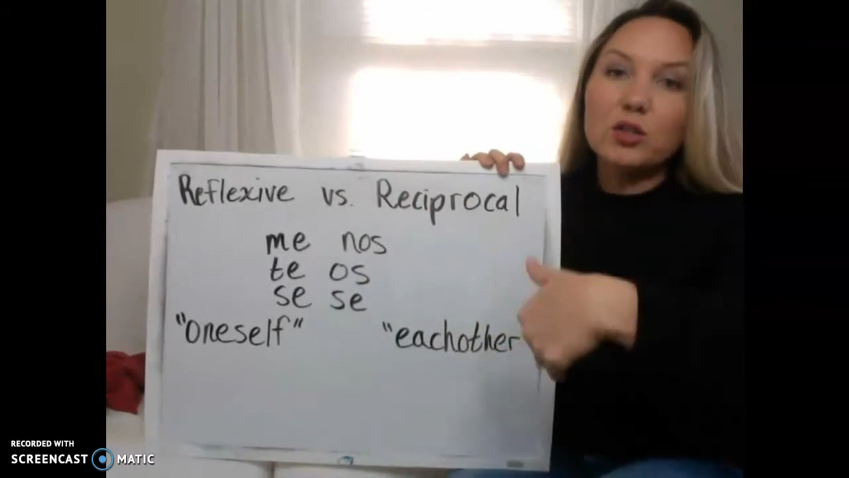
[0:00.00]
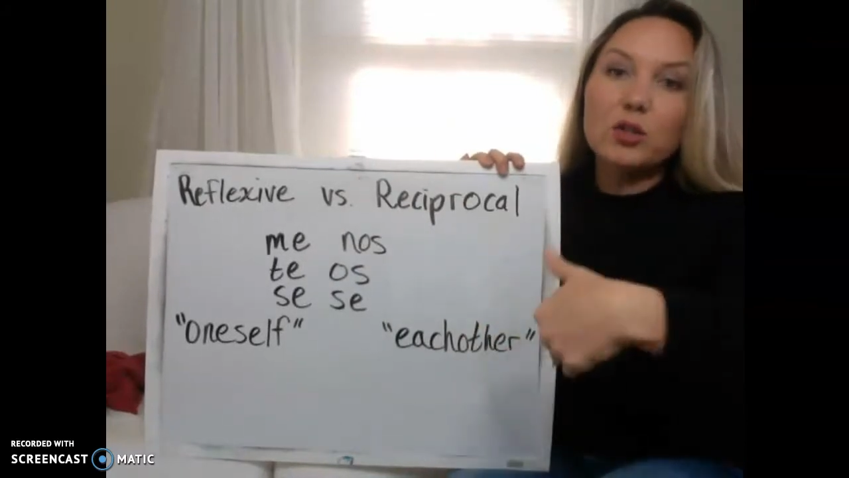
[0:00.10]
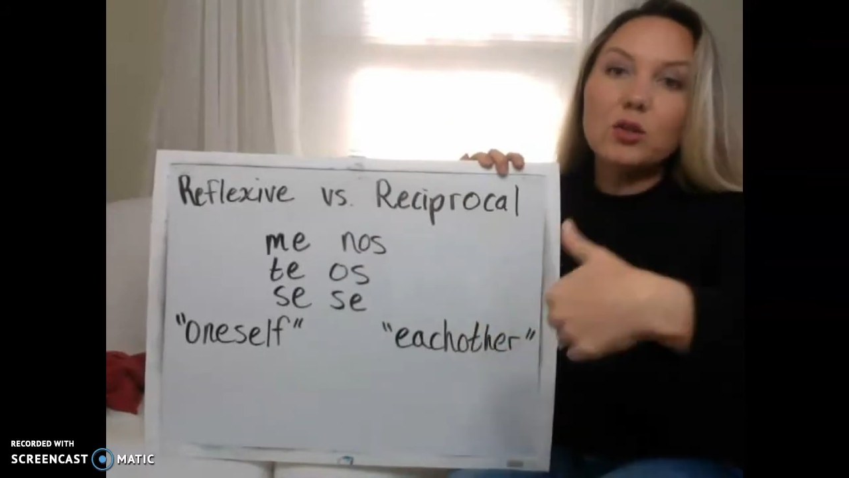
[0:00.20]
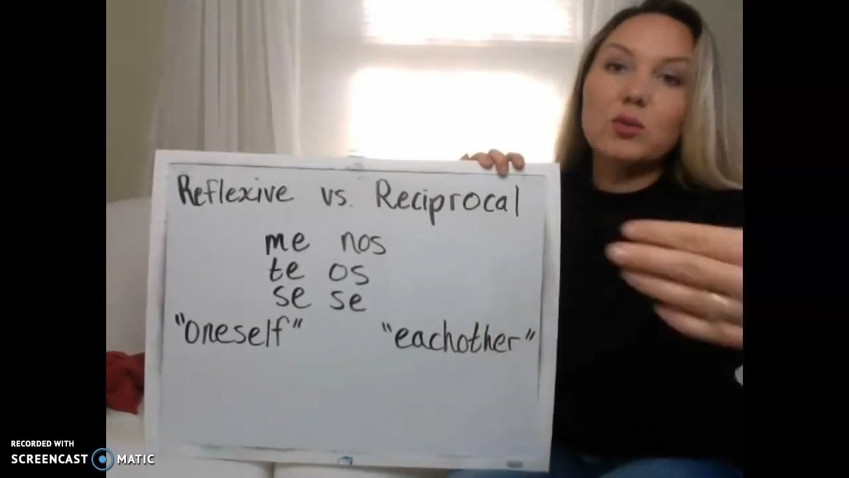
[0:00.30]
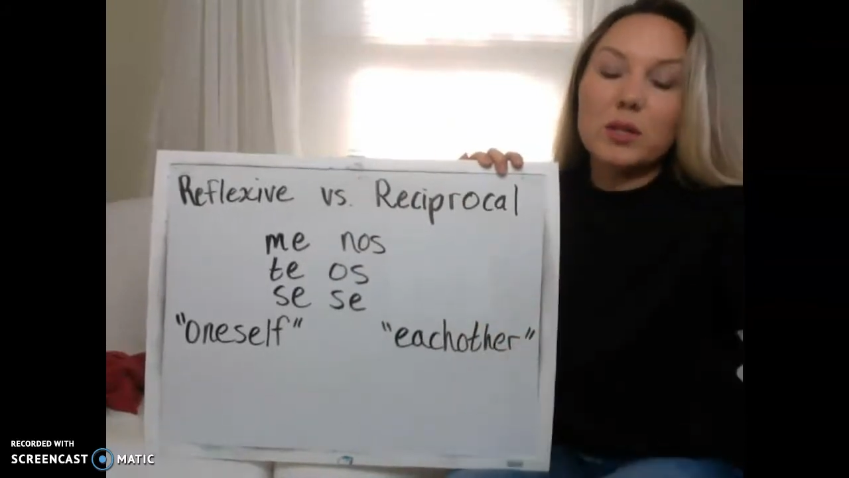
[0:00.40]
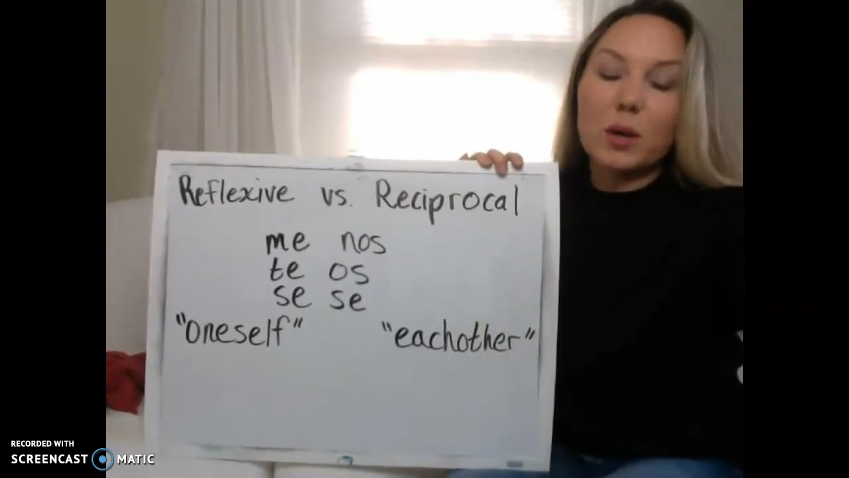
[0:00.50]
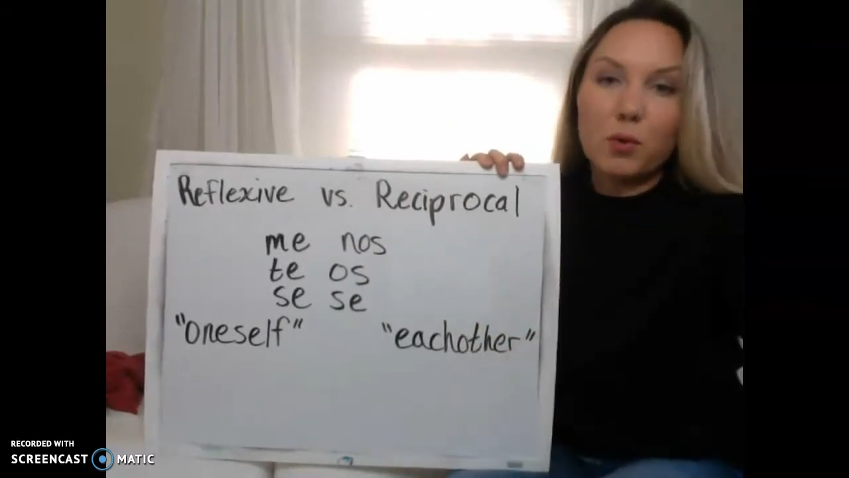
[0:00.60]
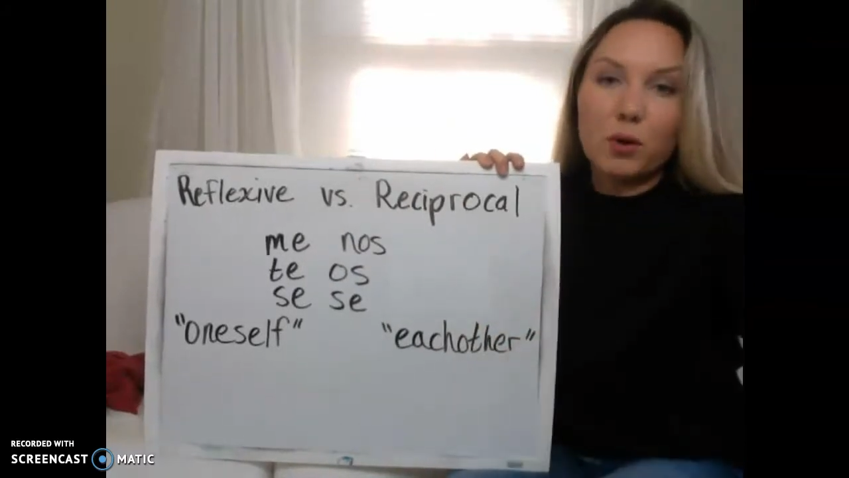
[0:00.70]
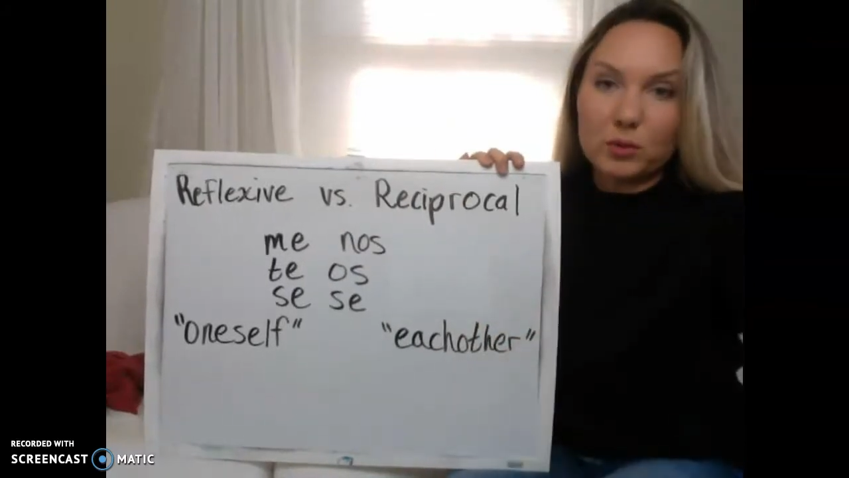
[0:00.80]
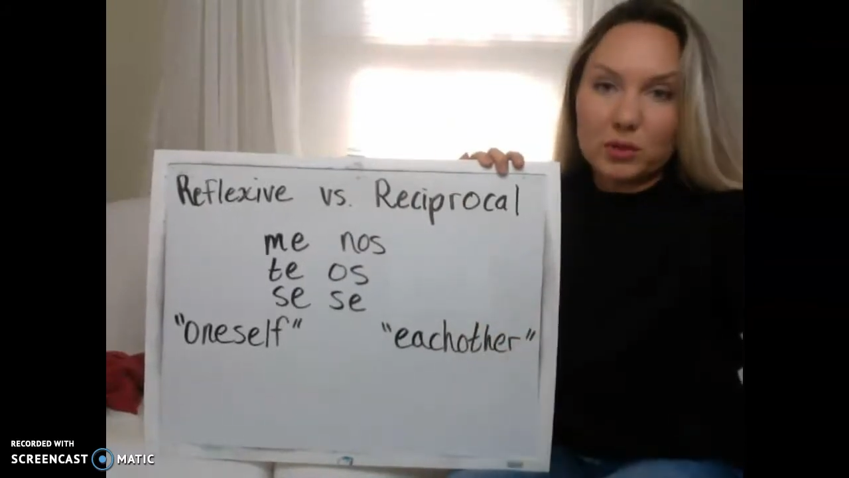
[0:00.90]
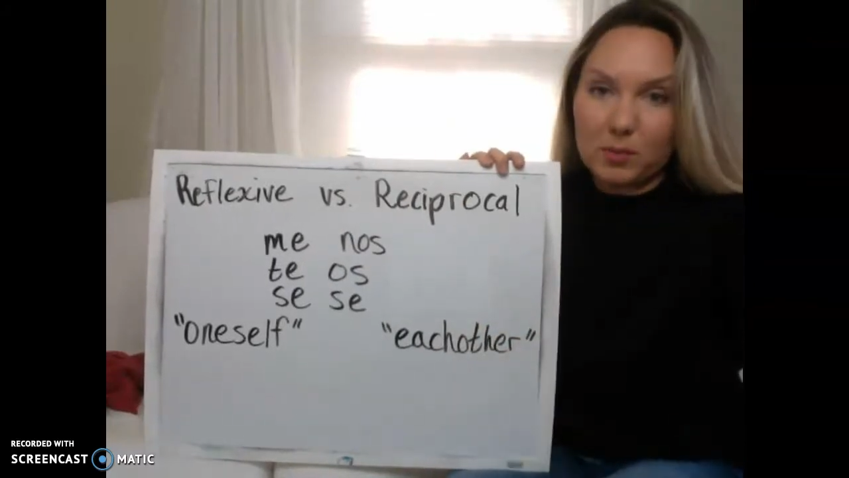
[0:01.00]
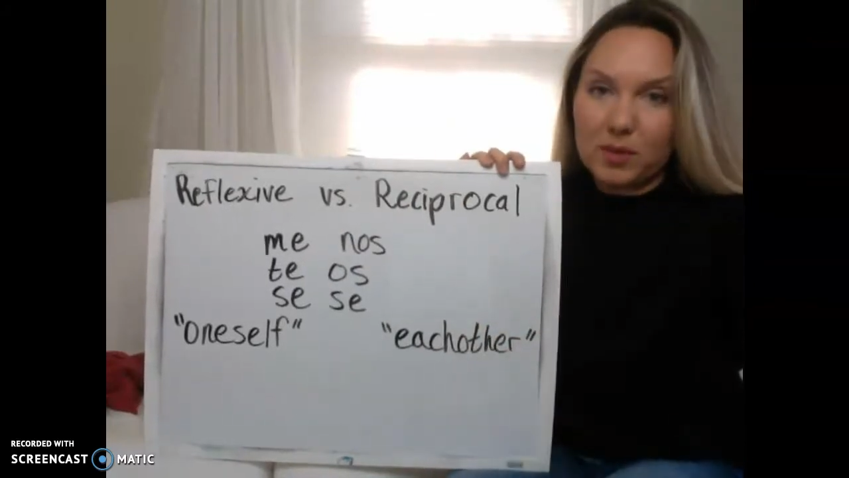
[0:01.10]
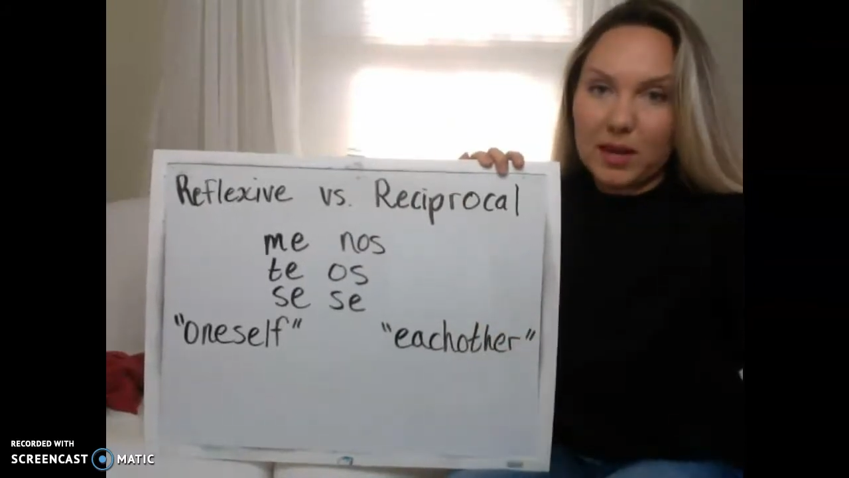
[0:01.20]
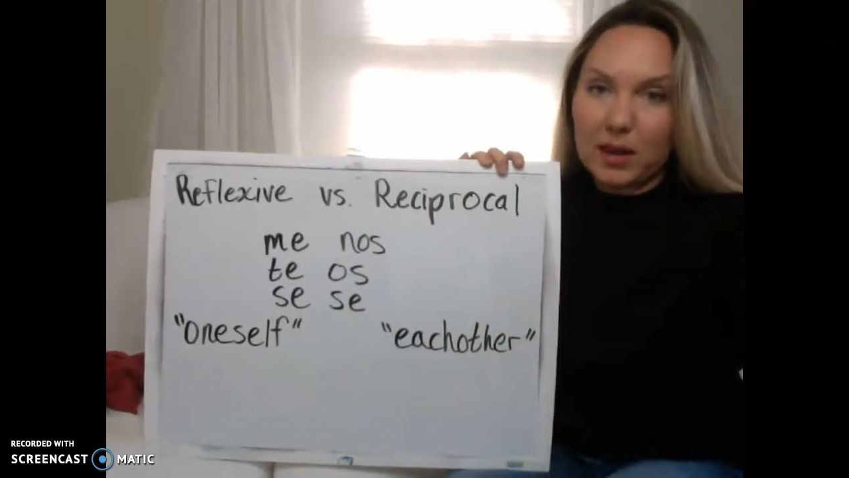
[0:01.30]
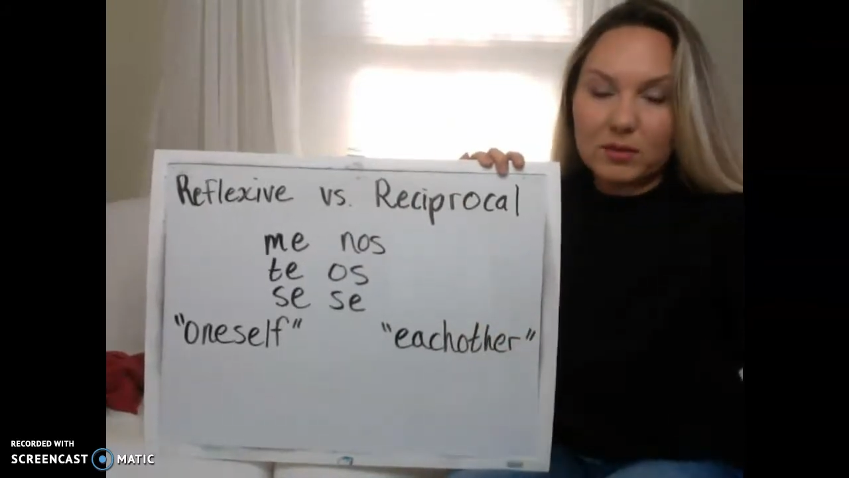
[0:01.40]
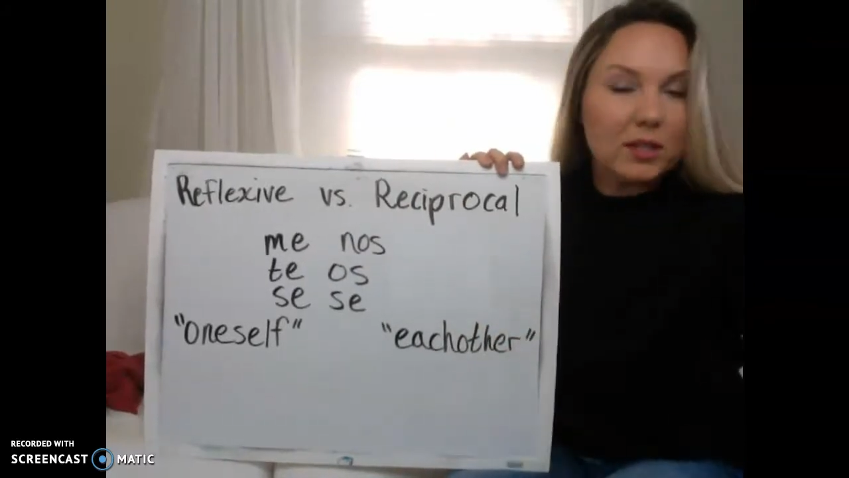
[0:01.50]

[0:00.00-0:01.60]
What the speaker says: to someone or something else.